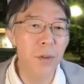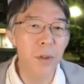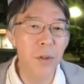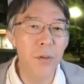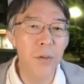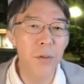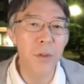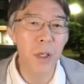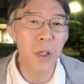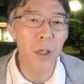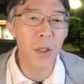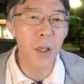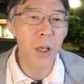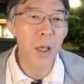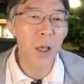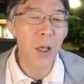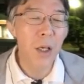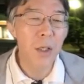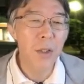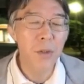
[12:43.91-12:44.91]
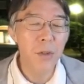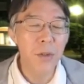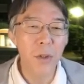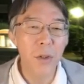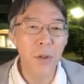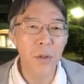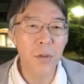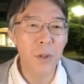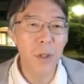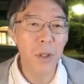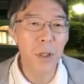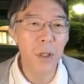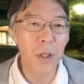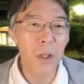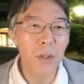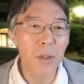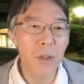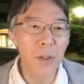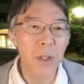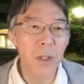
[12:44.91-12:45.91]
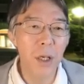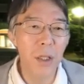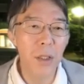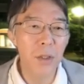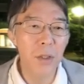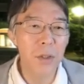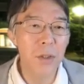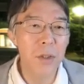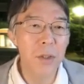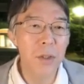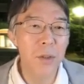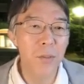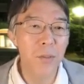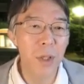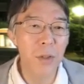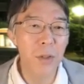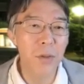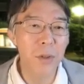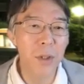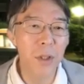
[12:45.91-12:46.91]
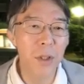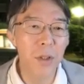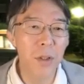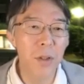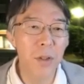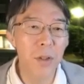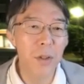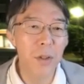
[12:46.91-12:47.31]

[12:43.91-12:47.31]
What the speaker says: Okay, so it's not symmetric.